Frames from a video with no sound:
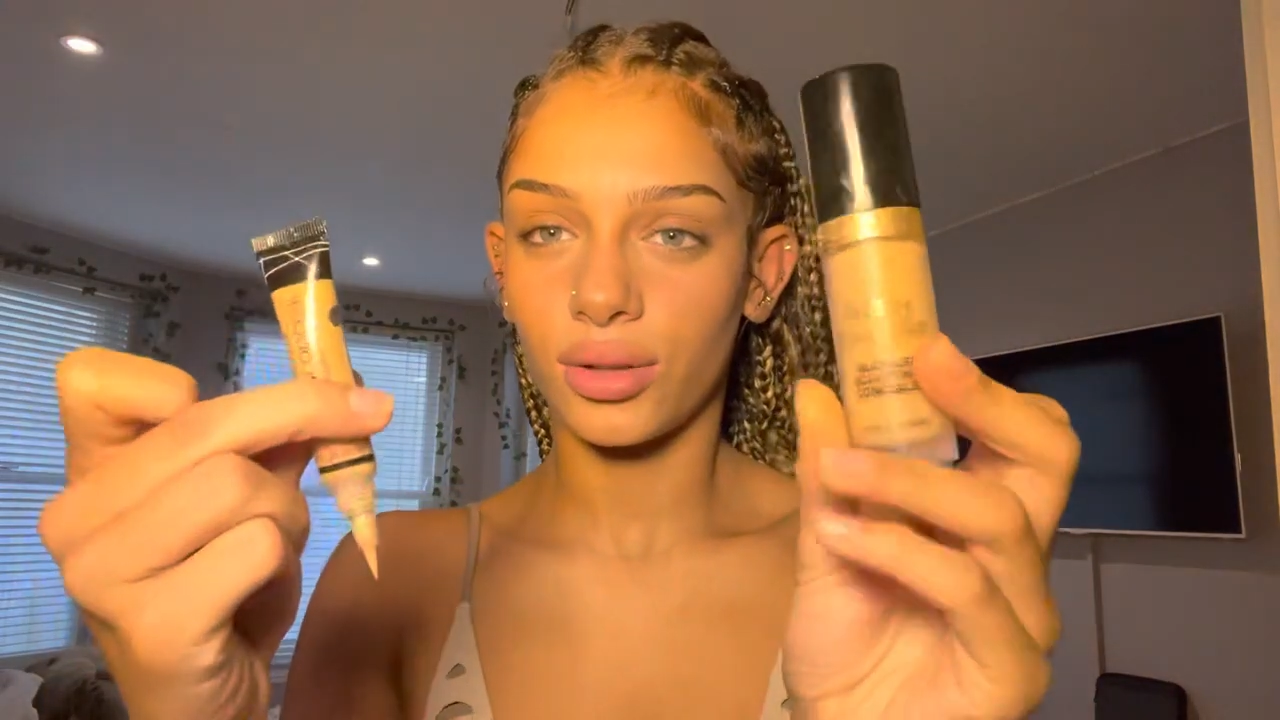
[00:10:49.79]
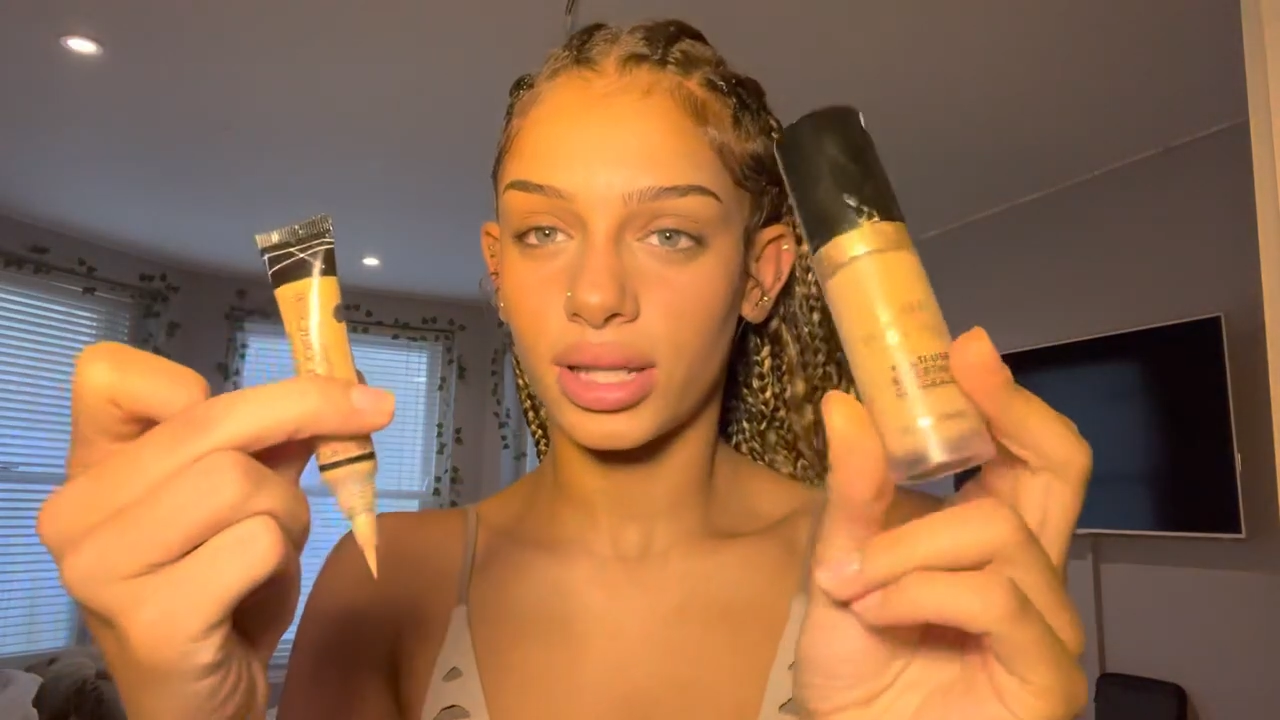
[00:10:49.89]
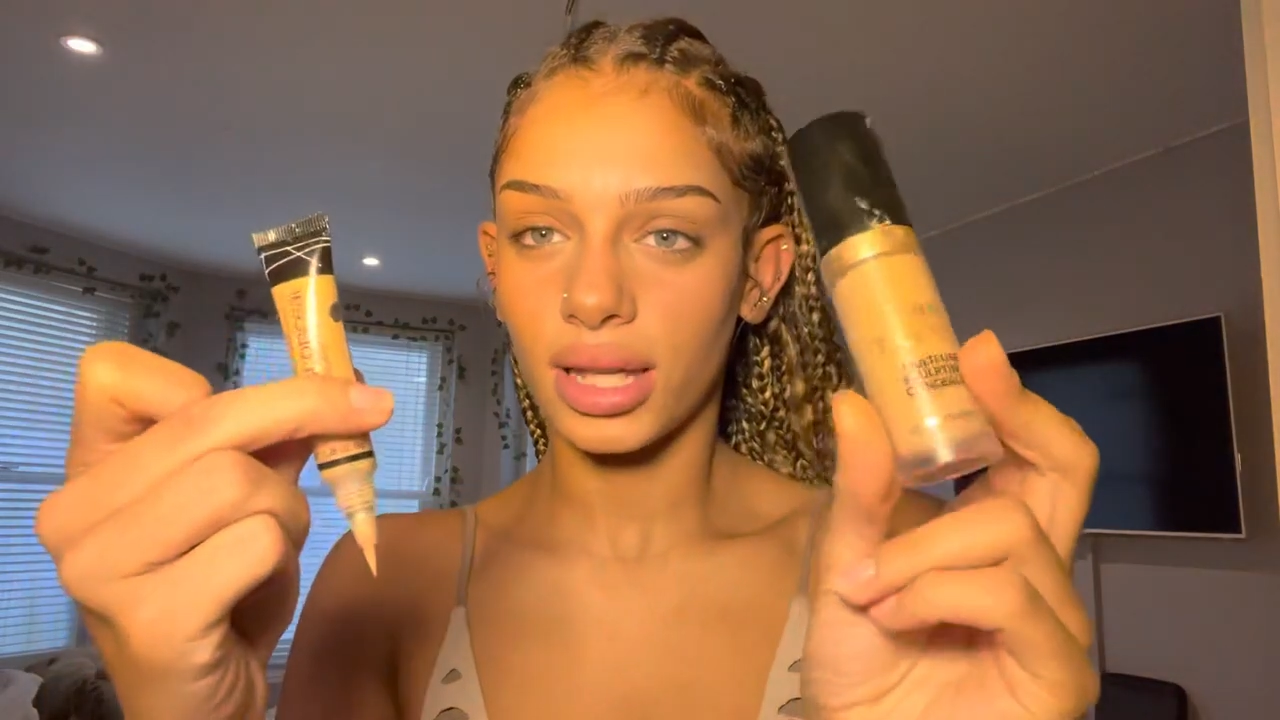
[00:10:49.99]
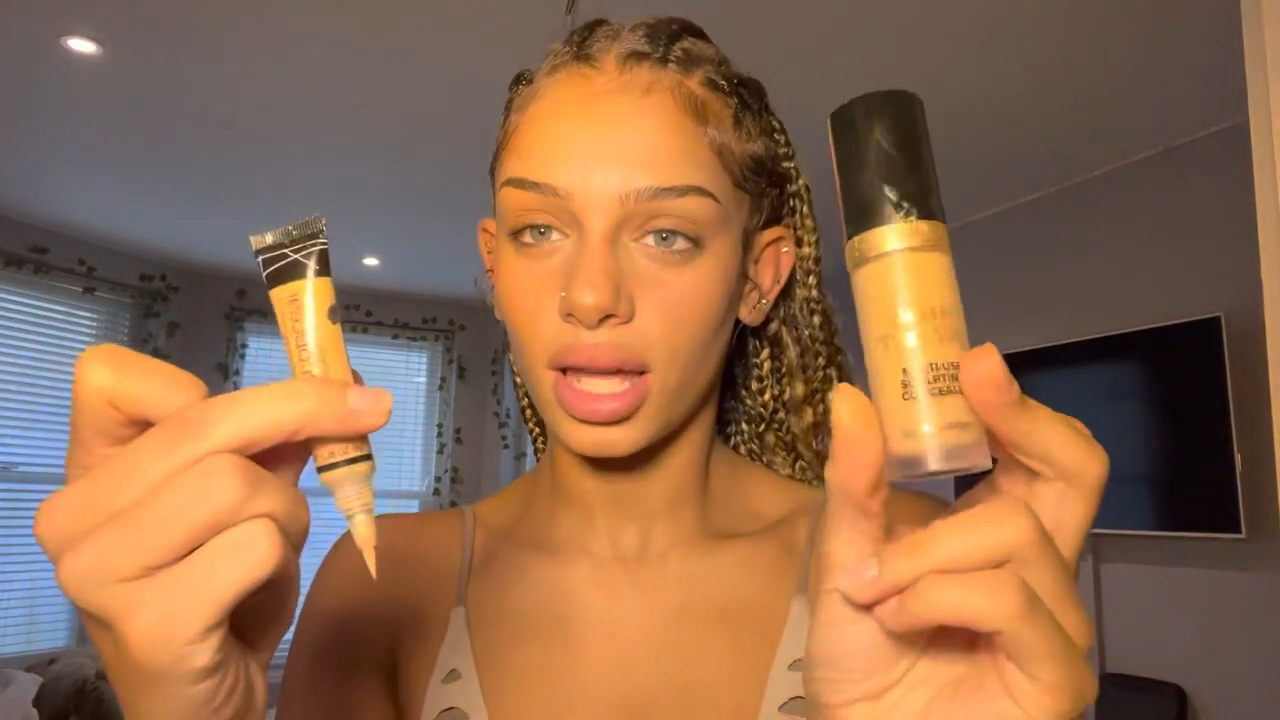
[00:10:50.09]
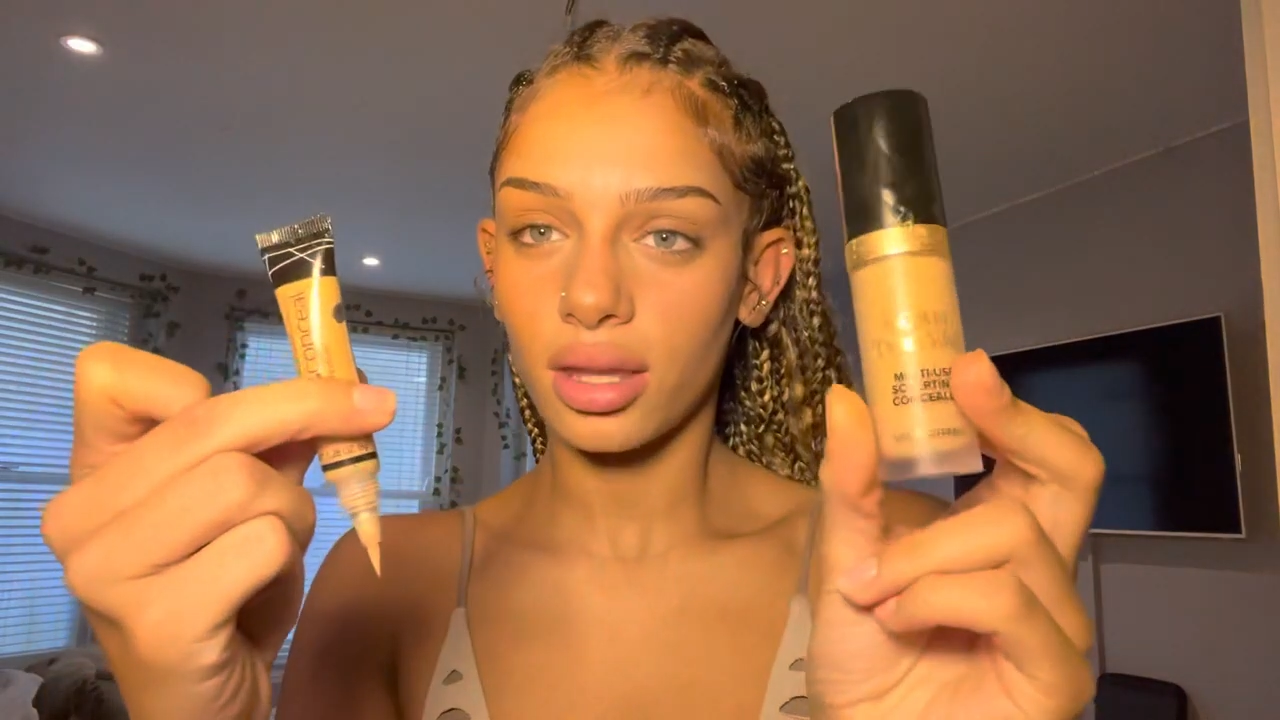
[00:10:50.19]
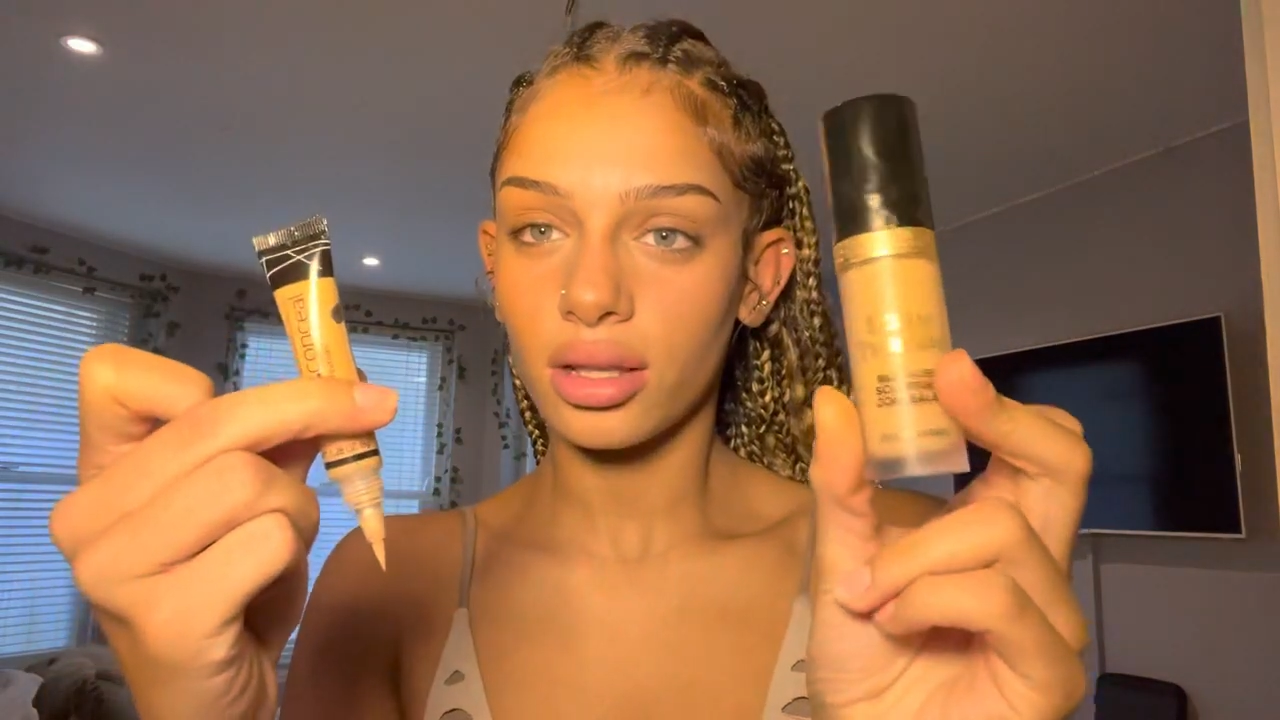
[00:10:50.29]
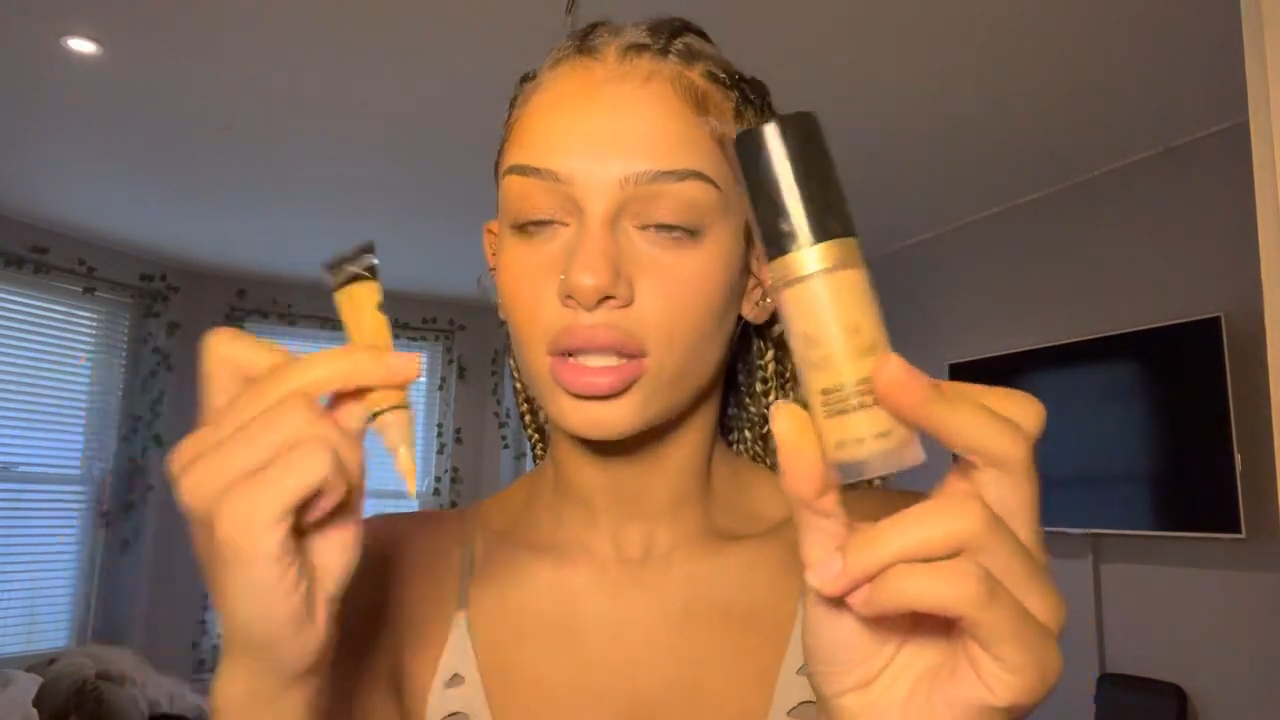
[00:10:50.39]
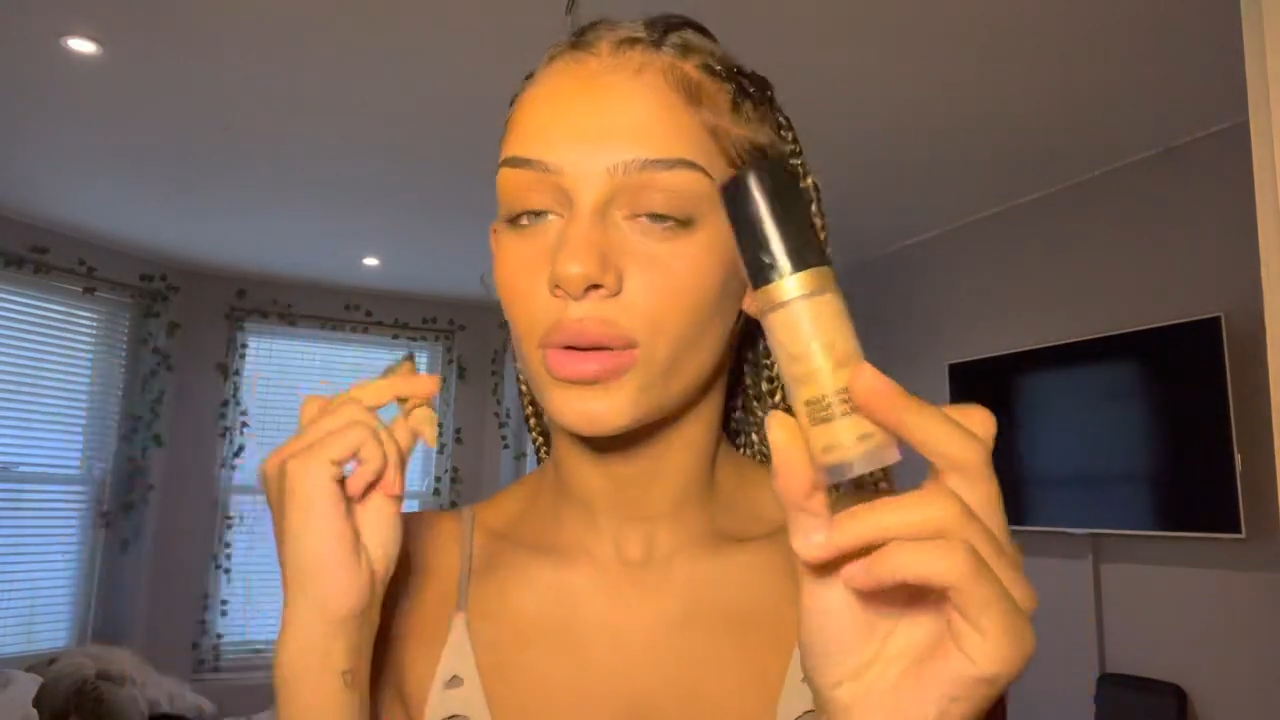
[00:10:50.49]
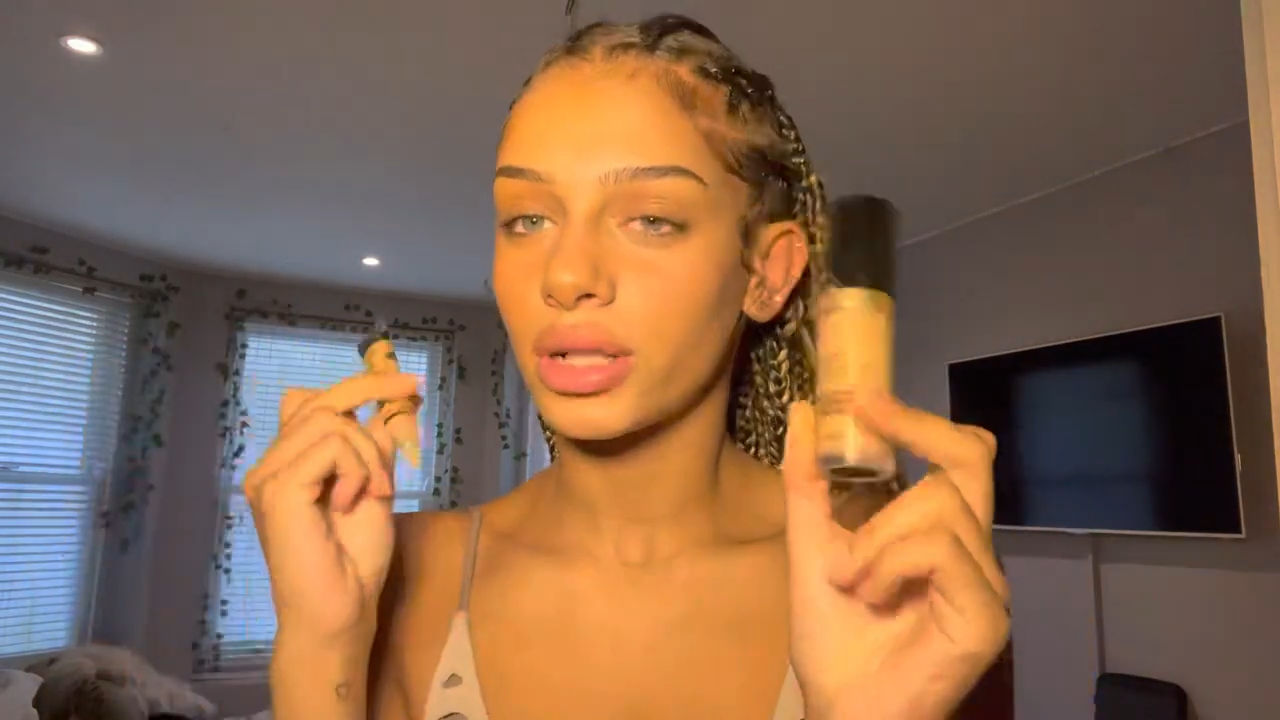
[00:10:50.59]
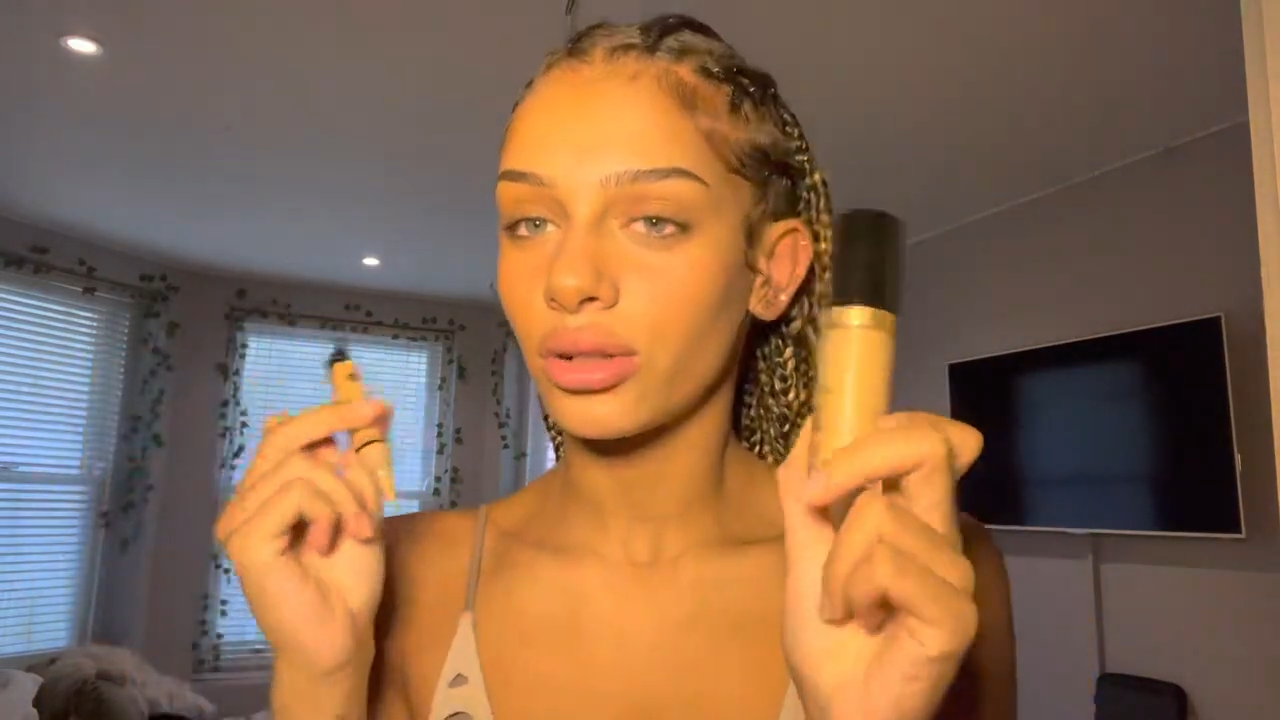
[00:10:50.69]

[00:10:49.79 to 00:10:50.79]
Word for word: together so it's